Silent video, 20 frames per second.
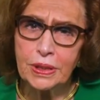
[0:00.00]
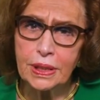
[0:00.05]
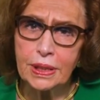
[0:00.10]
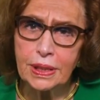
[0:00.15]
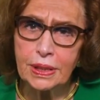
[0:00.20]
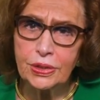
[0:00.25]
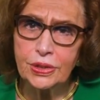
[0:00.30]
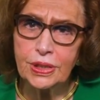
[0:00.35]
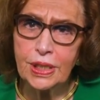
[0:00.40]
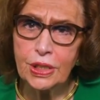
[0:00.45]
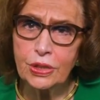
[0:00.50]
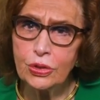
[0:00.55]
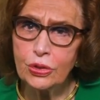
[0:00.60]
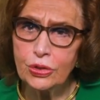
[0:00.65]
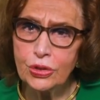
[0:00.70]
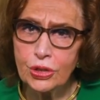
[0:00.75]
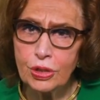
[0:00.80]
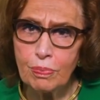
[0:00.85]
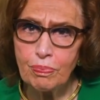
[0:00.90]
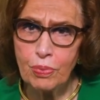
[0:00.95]
the continued
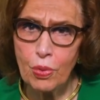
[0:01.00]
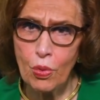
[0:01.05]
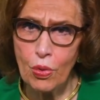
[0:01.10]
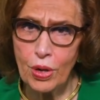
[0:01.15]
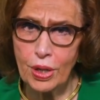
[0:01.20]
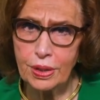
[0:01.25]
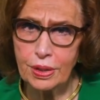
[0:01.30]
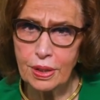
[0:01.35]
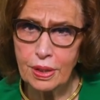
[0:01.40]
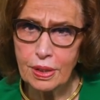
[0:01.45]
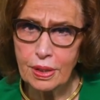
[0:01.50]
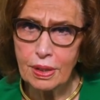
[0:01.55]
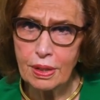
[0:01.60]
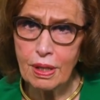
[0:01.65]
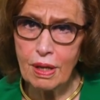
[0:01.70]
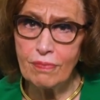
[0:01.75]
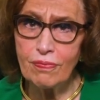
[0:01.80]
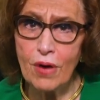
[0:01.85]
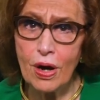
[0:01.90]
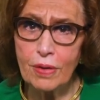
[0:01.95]
support
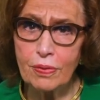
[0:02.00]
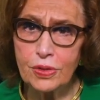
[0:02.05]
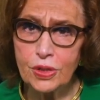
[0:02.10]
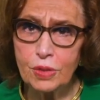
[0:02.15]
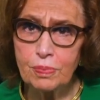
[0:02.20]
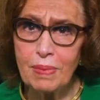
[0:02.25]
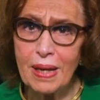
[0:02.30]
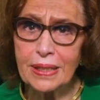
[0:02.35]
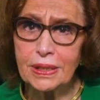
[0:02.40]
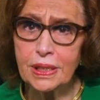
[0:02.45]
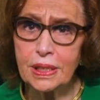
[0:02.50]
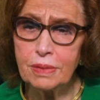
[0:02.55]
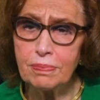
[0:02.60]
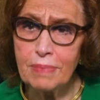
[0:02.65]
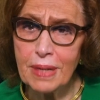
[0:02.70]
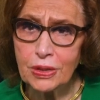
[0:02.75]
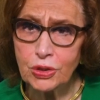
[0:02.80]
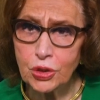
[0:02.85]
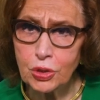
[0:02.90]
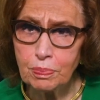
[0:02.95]
of our respected
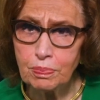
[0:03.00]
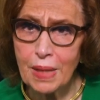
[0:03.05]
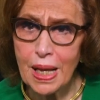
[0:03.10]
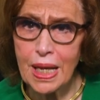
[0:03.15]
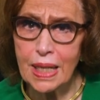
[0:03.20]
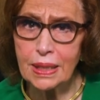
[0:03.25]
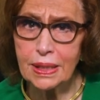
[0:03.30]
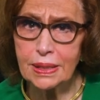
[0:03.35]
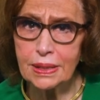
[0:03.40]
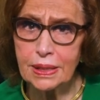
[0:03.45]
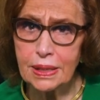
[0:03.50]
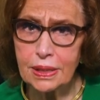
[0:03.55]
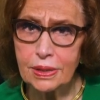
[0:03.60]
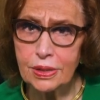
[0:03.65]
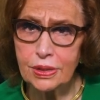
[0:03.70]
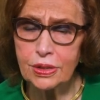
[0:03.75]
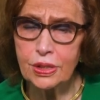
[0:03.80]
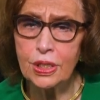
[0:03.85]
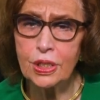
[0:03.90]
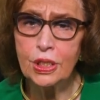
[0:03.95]

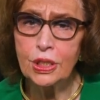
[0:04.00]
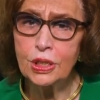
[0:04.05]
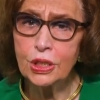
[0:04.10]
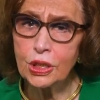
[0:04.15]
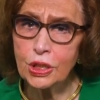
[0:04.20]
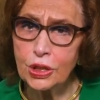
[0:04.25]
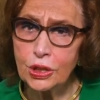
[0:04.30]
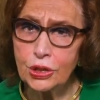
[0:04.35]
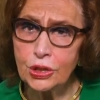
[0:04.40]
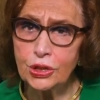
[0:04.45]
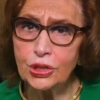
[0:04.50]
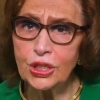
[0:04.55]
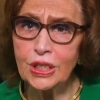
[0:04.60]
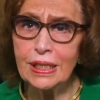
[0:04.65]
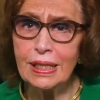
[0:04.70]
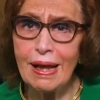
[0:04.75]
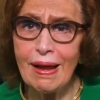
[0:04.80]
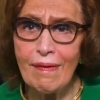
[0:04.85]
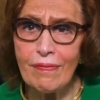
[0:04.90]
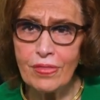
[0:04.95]
metropolitans,
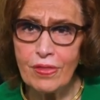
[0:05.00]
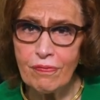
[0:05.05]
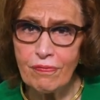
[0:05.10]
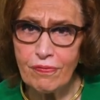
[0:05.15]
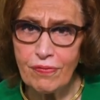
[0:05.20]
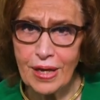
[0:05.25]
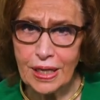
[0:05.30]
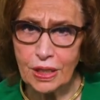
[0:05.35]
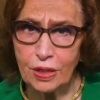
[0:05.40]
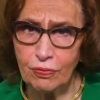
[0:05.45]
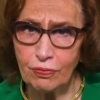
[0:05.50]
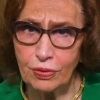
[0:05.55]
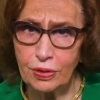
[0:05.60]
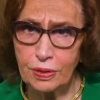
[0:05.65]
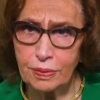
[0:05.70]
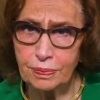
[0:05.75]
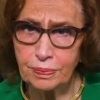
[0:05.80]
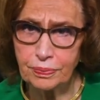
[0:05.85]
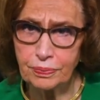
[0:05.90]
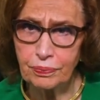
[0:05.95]
clergy, and the faithful,
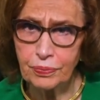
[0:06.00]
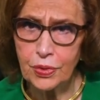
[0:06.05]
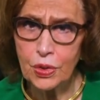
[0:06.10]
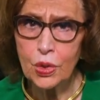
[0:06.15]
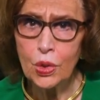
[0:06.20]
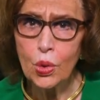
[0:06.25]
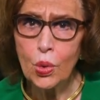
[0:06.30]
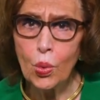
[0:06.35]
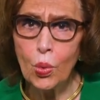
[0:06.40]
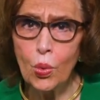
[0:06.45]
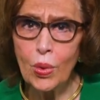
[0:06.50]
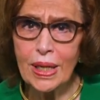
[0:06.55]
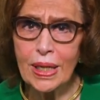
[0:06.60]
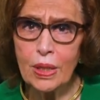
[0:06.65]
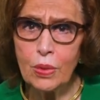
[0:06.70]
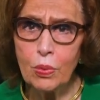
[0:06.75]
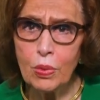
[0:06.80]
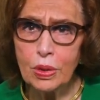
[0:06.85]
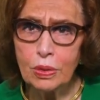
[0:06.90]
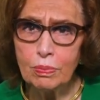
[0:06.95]

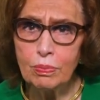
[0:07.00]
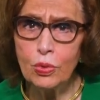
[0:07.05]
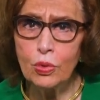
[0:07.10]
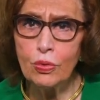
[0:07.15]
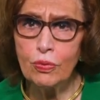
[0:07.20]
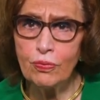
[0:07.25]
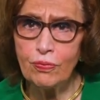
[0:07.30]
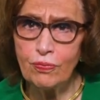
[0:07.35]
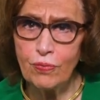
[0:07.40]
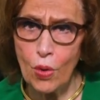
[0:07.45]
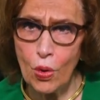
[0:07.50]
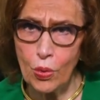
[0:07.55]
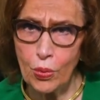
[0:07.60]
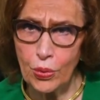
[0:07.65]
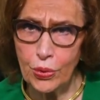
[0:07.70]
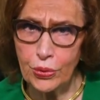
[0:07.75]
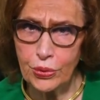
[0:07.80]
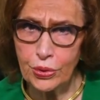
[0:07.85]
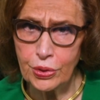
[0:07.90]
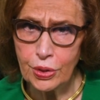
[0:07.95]
we will move
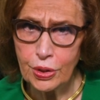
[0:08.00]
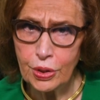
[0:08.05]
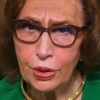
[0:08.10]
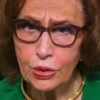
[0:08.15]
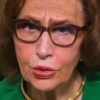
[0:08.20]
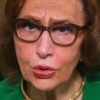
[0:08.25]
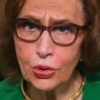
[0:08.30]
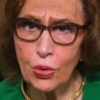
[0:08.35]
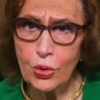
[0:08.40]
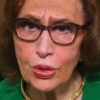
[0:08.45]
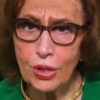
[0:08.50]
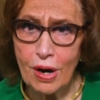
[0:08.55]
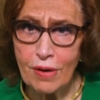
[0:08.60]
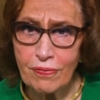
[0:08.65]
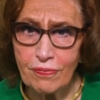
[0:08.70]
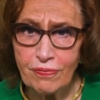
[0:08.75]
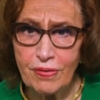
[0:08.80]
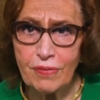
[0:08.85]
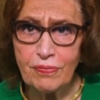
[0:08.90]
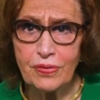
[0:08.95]
forward toward our
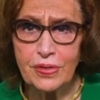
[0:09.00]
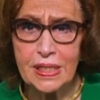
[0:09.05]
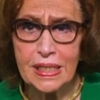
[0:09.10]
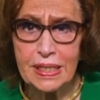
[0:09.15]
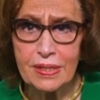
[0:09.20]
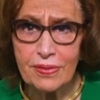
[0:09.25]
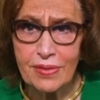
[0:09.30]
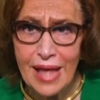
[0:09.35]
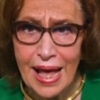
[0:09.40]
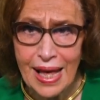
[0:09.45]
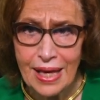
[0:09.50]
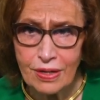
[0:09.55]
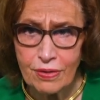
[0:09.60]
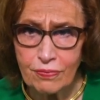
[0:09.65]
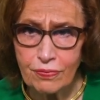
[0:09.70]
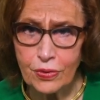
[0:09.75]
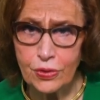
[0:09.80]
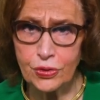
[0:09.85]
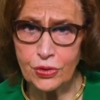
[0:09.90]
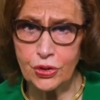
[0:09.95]
fiftieth
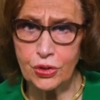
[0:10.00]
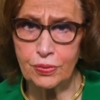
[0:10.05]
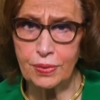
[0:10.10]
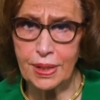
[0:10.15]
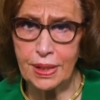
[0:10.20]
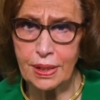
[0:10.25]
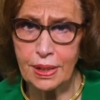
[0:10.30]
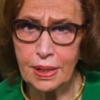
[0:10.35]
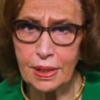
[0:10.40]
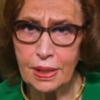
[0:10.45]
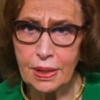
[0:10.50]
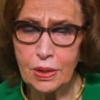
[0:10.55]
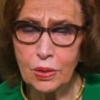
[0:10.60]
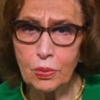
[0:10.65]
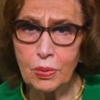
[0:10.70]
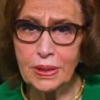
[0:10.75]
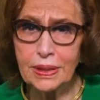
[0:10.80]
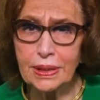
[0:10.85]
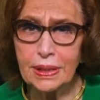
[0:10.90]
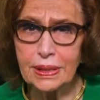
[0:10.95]
anniversary
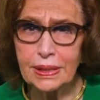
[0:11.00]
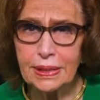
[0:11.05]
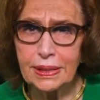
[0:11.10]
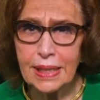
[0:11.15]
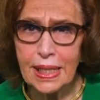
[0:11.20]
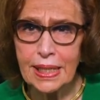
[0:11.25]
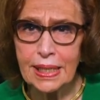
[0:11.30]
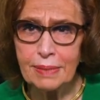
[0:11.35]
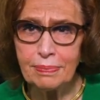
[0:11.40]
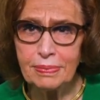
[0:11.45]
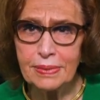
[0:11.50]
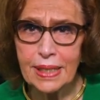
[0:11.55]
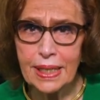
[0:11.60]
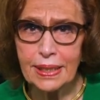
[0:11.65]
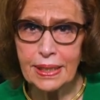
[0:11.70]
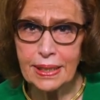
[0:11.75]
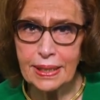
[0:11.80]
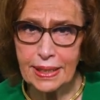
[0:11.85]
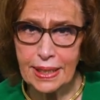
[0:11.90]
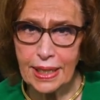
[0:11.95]
with the same
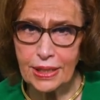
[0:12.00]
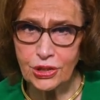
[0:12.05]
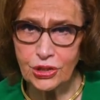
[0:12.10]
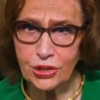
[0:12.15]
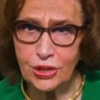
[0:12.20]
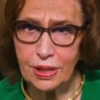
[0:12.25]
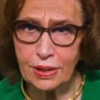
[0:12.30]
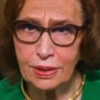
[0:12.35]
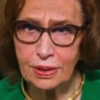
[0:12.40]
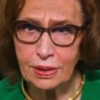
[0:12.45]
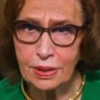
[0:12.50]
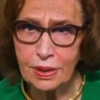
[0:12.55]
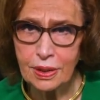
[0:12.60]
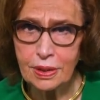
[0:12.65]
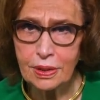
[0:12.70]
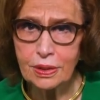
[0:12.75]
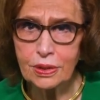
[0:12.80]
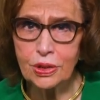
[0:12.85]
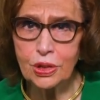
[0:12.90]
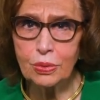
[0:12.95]
dedication
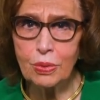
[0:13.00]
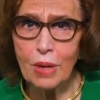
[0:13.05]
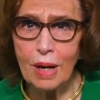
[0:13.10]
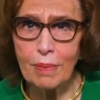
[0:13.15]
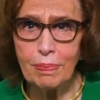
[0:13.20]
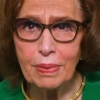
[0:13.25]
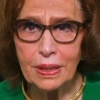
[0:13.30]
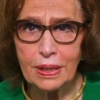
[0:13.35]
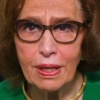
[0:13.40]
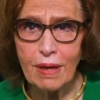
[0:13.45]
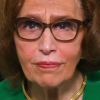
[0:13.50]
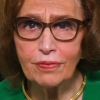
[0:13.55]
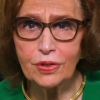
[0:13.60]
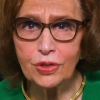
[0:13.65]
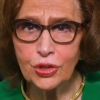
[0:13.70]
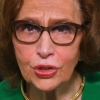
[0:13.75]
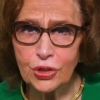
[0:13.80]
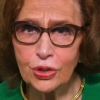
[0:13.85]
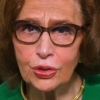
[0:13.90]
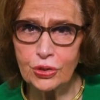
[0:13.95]
to our
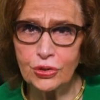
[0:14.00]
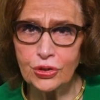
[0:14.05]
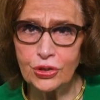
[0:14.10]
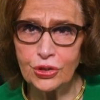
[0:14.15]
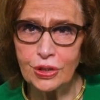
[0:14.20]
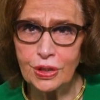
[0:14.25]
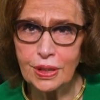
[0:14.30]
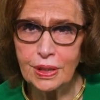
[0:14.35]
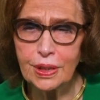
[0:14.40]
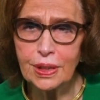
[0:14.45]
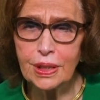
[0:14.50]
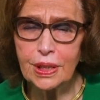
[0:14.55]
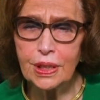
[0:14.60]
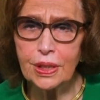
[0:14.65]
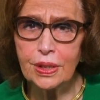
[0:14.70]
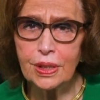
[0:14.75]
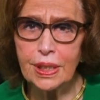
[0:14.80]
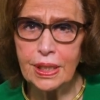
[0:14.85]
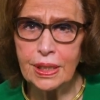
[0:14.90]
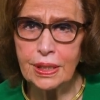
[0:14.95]
beloved Church
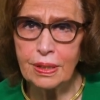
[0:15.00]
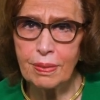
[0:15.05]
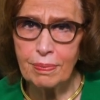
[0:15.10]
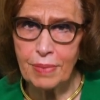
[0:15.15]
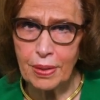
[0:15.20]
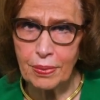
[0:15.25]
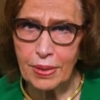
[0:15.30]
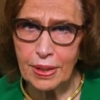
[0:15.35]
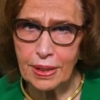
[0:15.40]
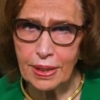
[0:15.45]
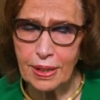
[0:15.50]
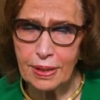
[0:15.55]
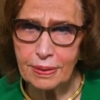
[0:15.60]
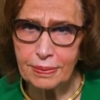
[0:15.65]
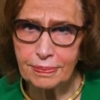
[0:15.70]
here in America.